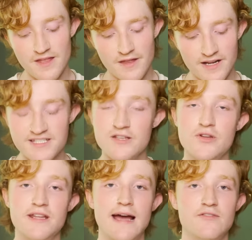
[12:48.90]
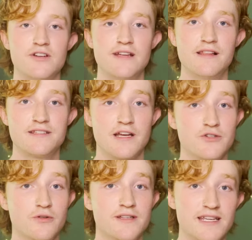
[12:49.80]
The next thing you need to have in your daily
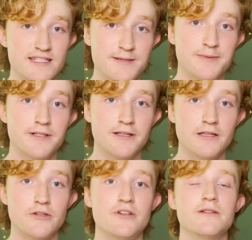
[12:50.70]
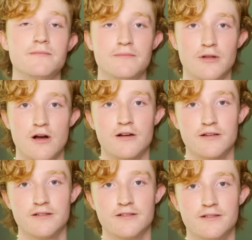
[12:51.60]
schedule is a deep learning block,
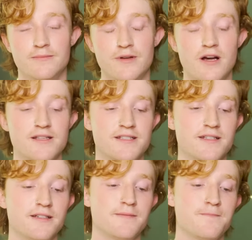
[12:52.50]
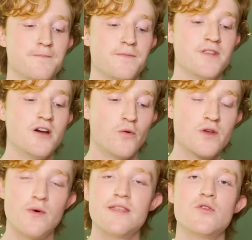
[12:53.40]
because the only
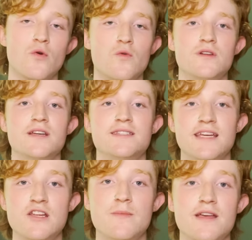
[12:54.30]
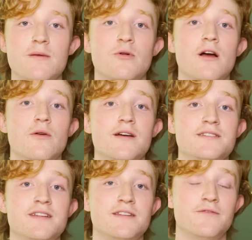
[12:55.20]
way that you're going to continue making
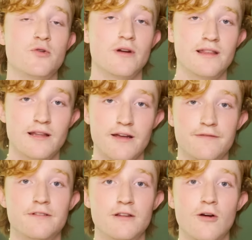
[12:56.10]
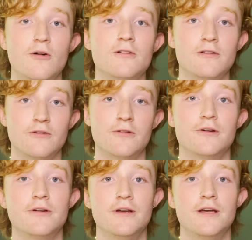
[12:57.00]
progress is if you are a lifelong learner.